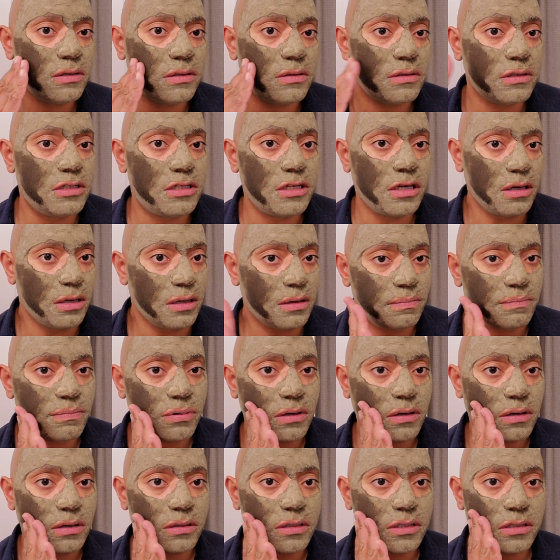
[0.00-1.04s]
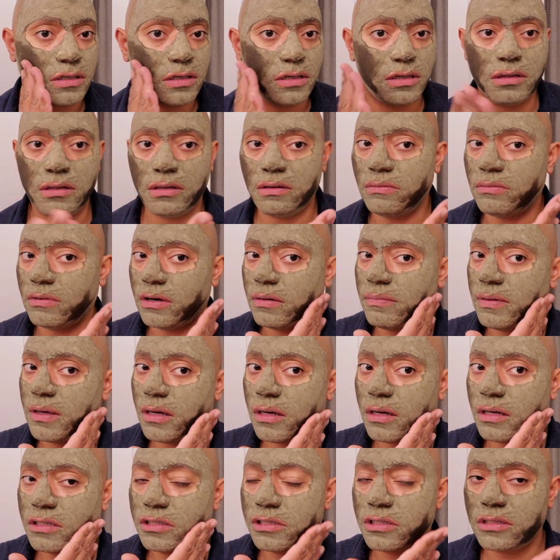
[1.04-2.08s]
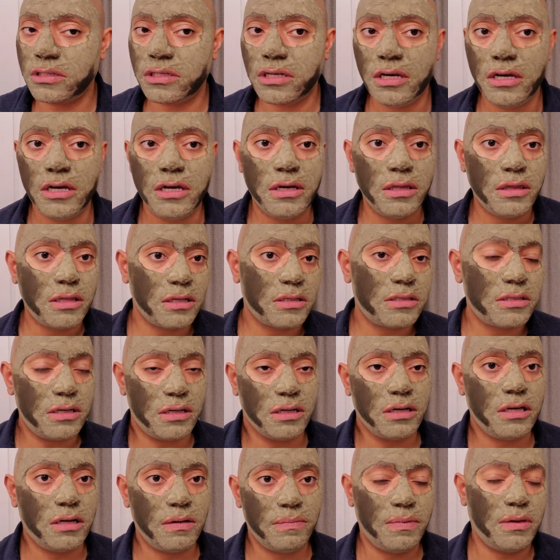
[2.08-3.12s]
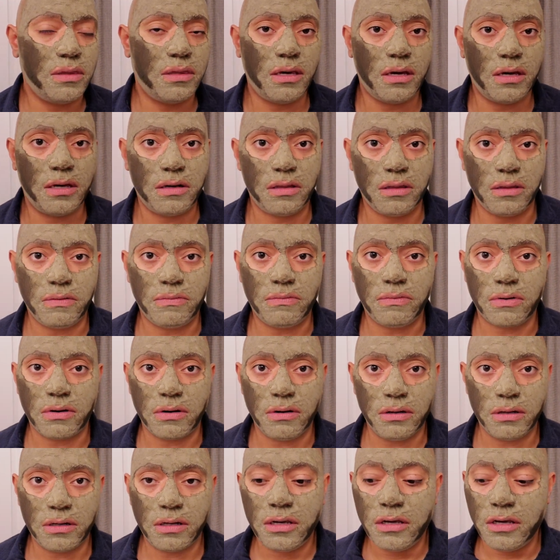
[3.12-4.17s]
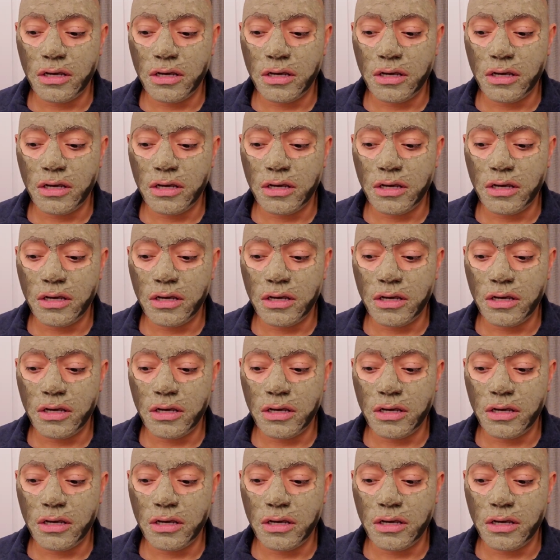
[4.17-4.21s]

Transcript: damp or slightly wet patches, that's not going to be the end of the world.